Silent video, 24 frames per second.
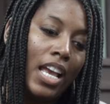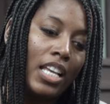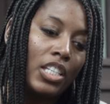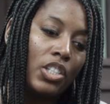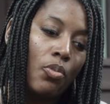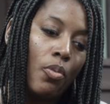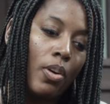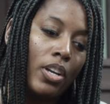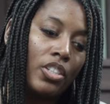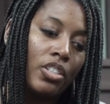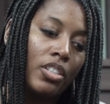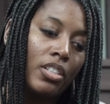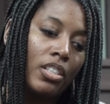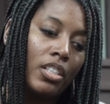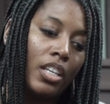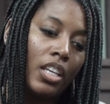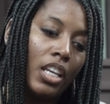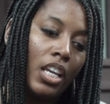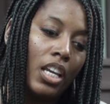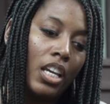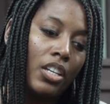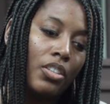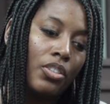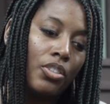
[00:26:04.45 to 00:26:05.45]
asked questions
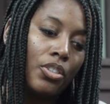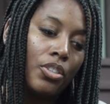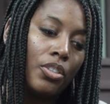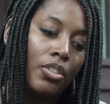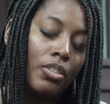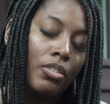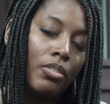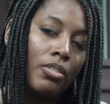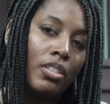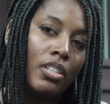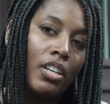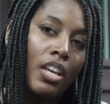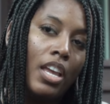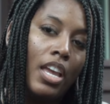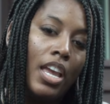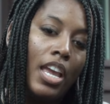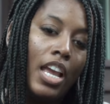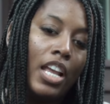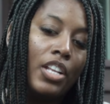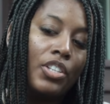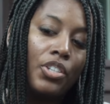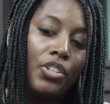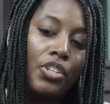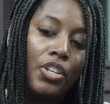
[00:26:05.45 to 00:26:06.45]
and answers.
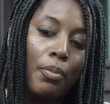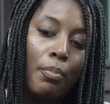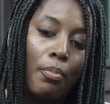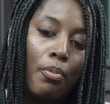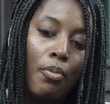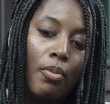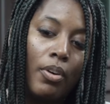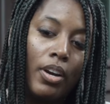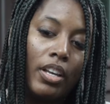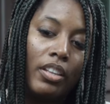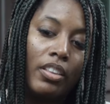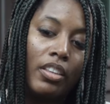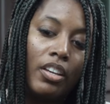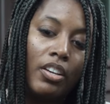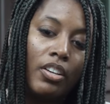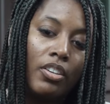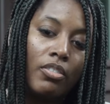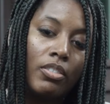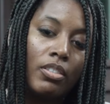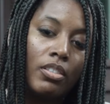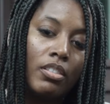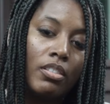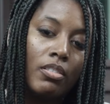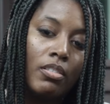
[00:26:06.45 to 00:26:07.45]
And to your point,
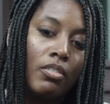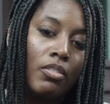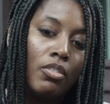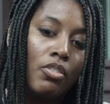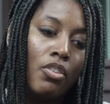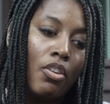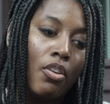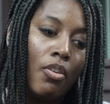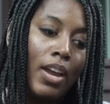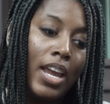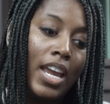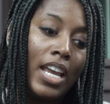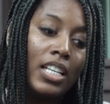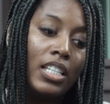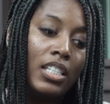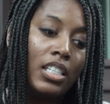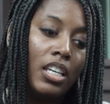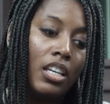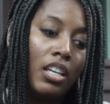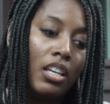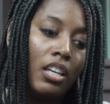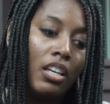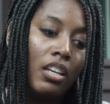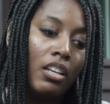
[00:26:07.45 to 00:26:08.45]
there's, you know,
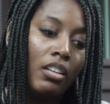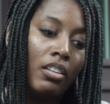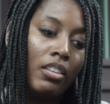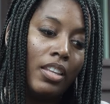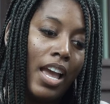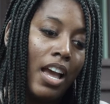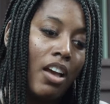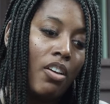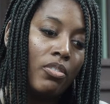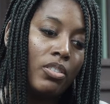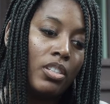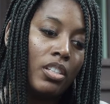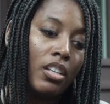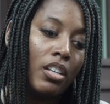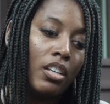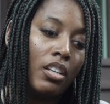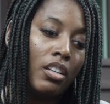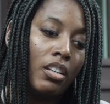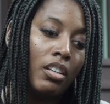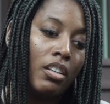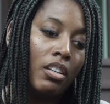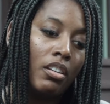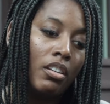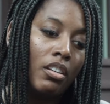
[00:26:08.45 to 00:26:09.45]

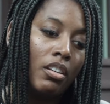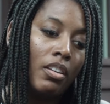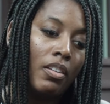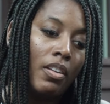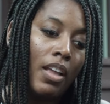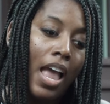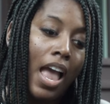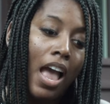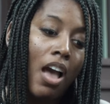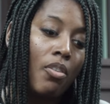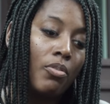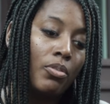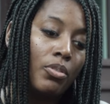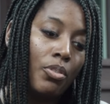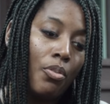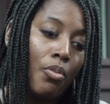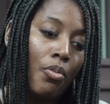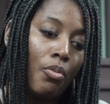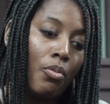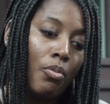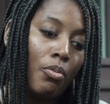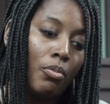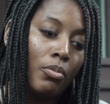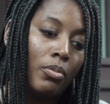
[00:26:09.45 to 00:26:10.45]
18,000
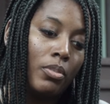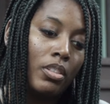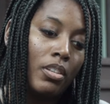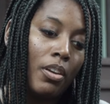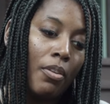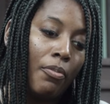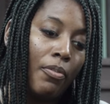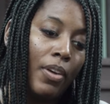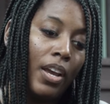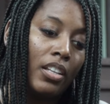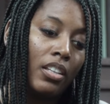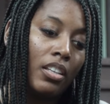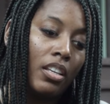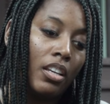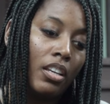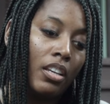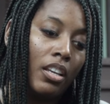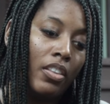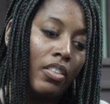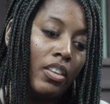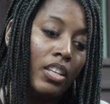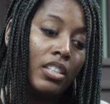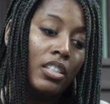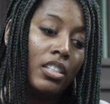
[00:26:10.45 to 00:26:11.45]
households
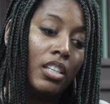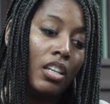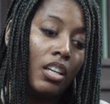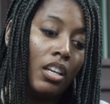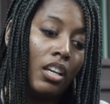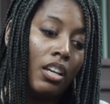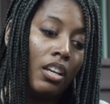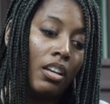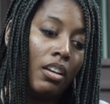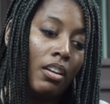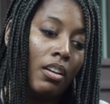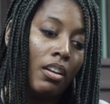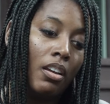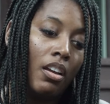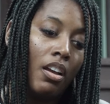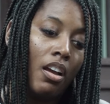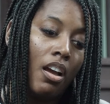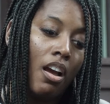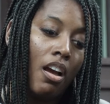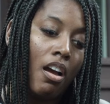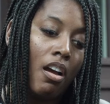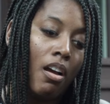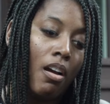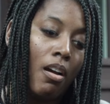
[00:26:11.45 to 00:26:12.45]
affected in the city
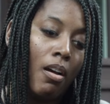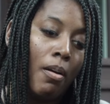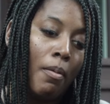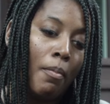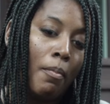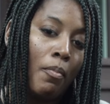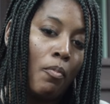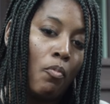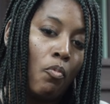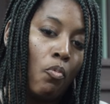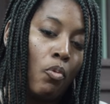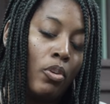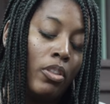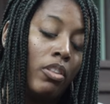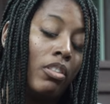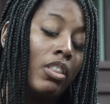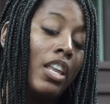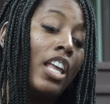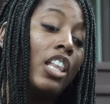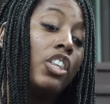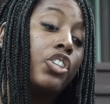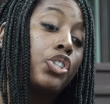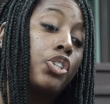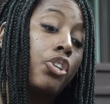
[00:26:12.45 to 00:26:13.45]
um, with
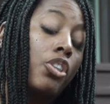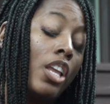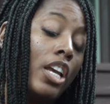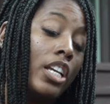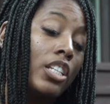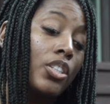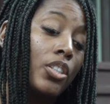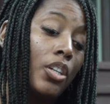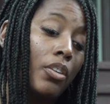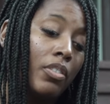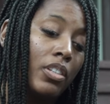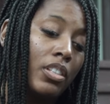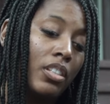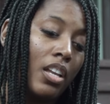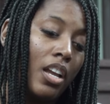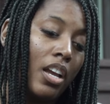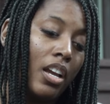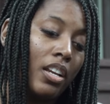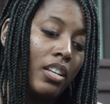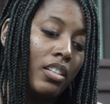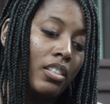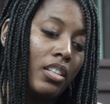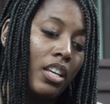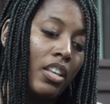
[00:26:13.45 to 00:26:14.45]
lead, lead, service
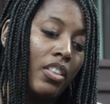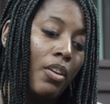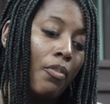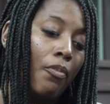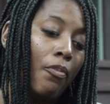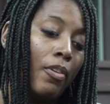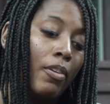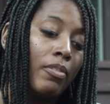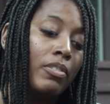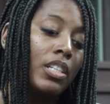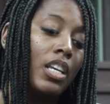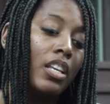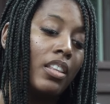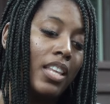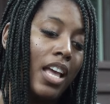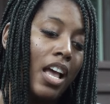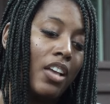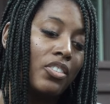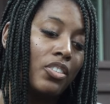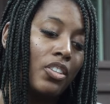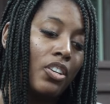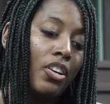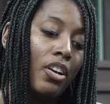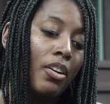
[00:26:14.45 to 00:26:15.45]
lines, and then
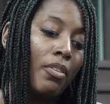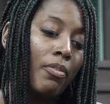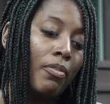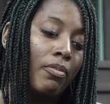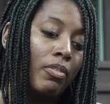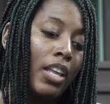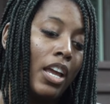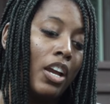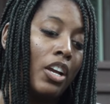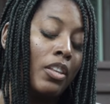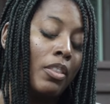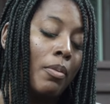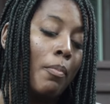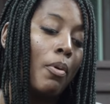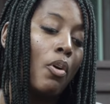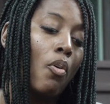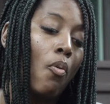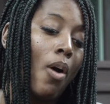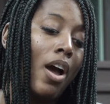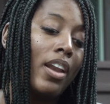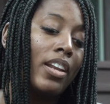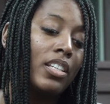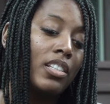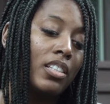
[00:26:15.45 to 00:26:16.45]
15,000 are that in the
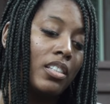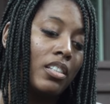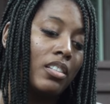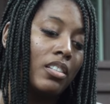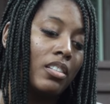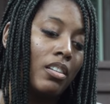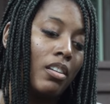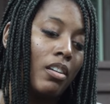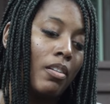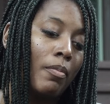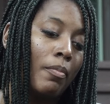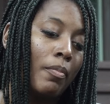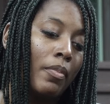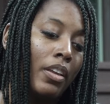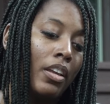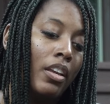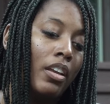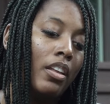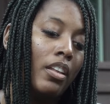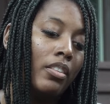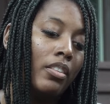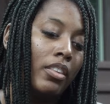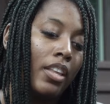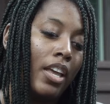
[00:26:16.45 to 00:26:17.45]
Pequannock system
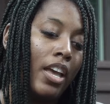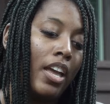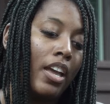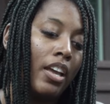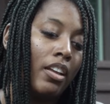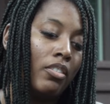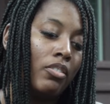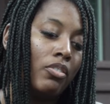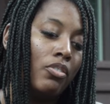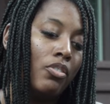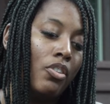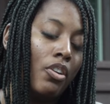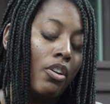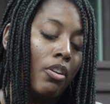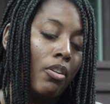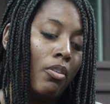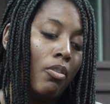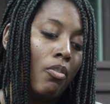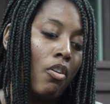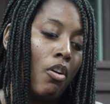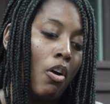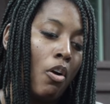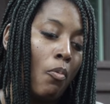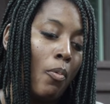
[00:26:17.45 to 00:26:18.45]
that you
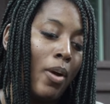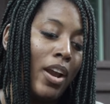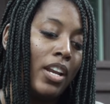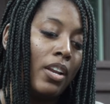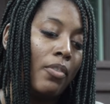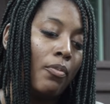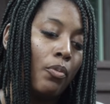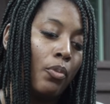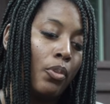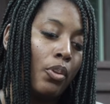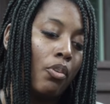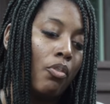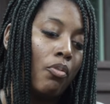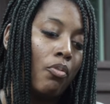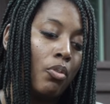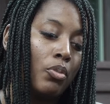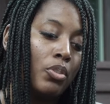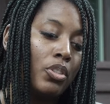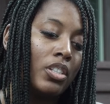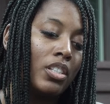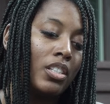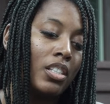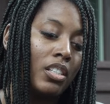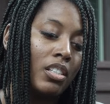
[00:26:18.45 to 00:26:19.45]
know are waiting for the
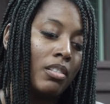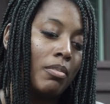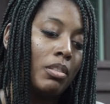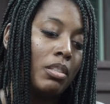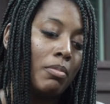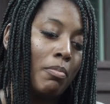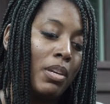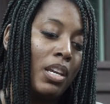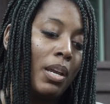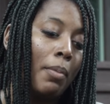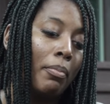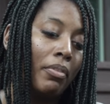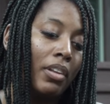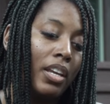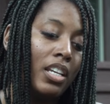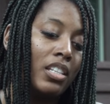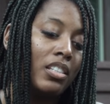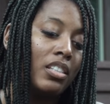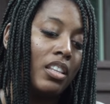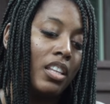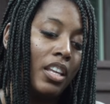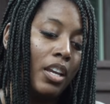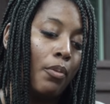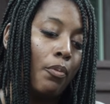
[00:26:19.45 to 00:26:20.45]
corrosion systems to be in
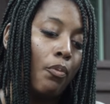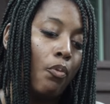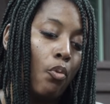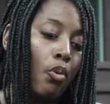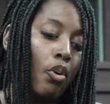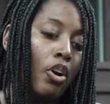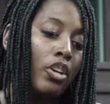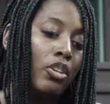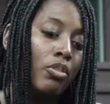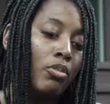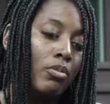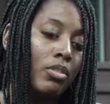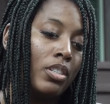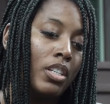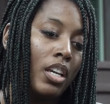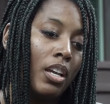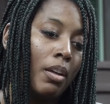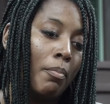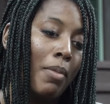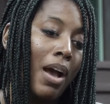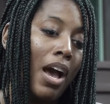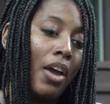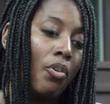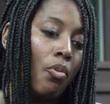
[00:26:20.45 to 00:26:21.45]
place, and therefore are
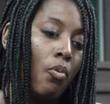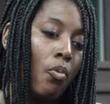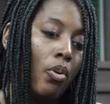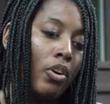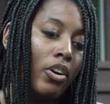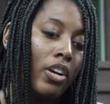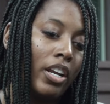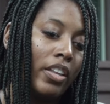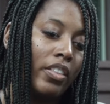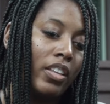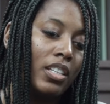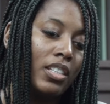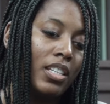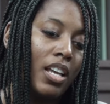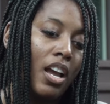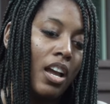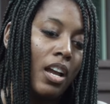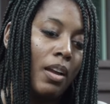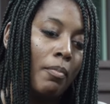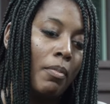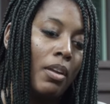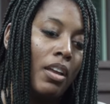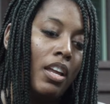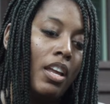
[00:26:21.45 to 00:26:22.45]
using bottled water at the
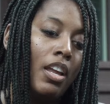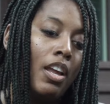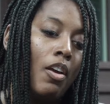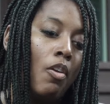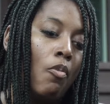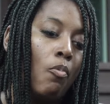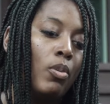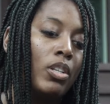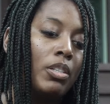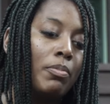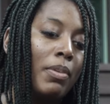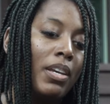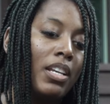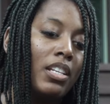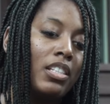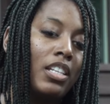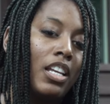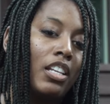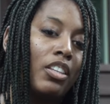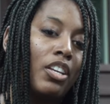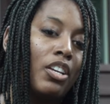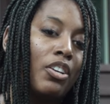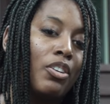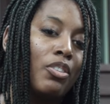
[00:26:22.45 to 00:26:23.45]
time which means
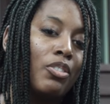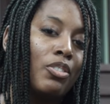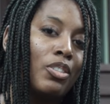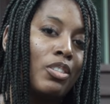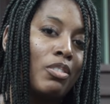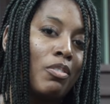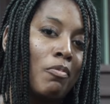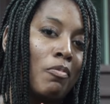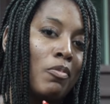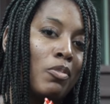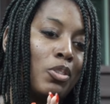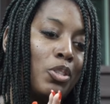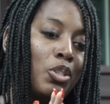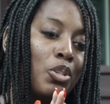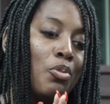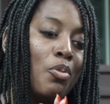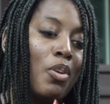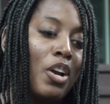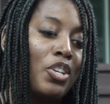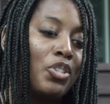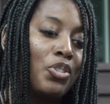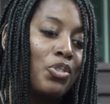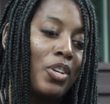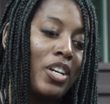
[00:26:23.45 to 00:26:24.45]
that there's
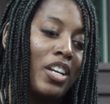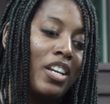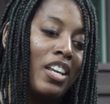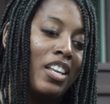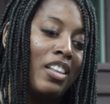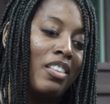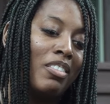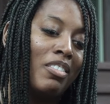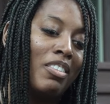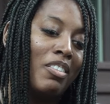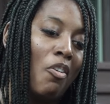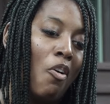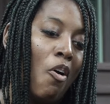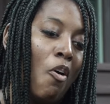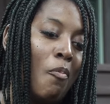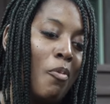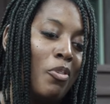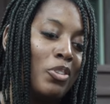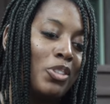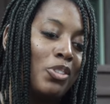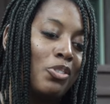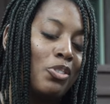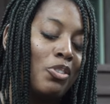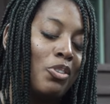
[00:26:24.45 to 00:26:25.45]
200
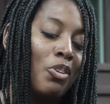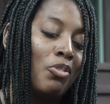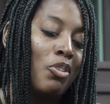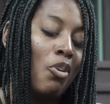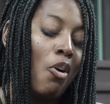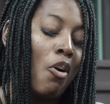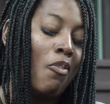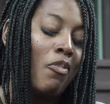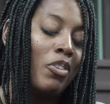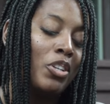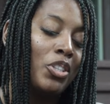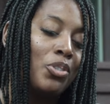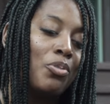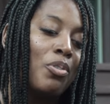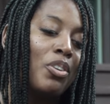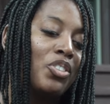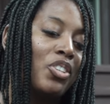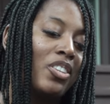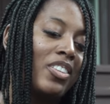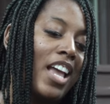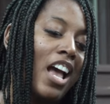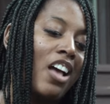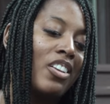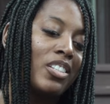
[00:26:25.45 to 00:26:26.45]
almost over
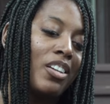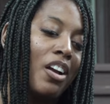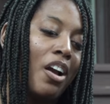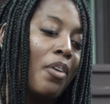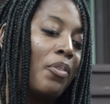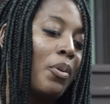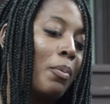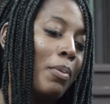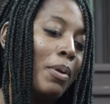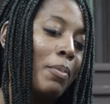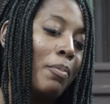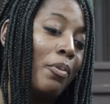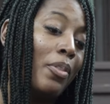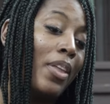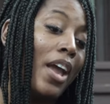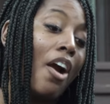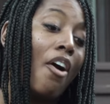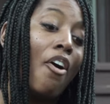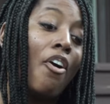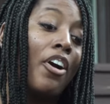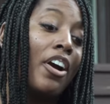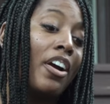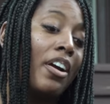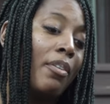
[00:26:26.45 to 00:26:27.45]
200,000 other people
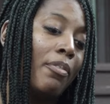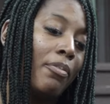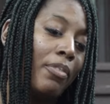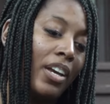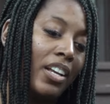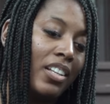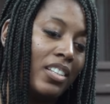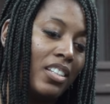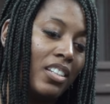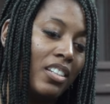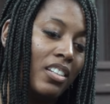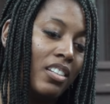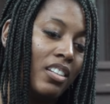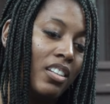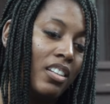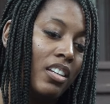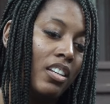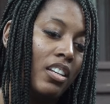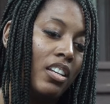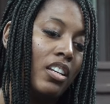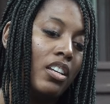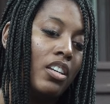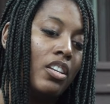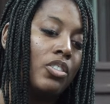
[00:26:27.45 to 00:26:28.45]
that aren't affected.
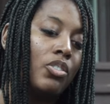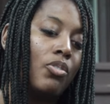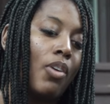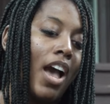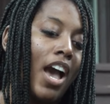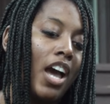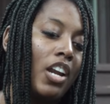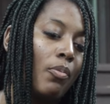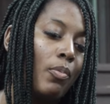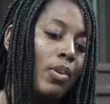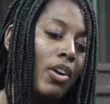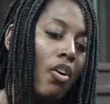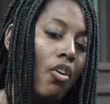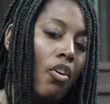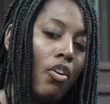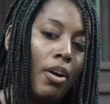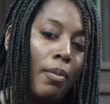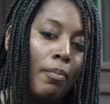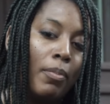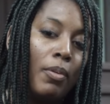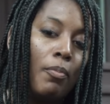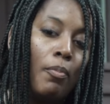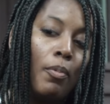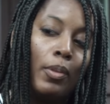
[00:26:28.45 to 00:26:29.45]
So how do we
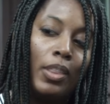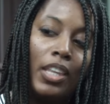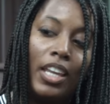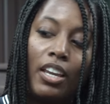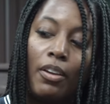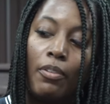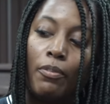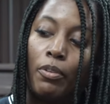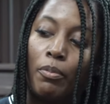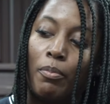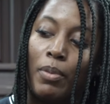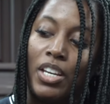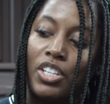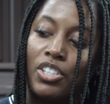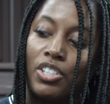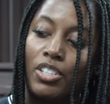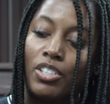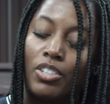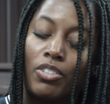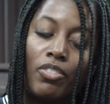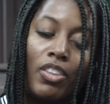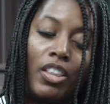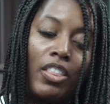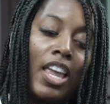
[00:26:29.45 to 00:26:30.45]
arm them with the
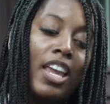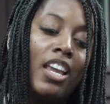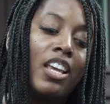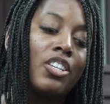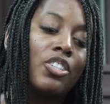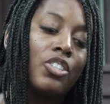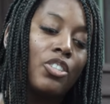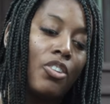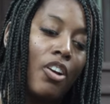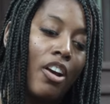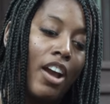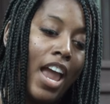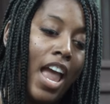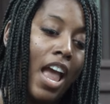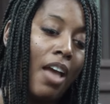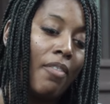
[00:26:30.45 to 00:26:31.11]
information so that they can start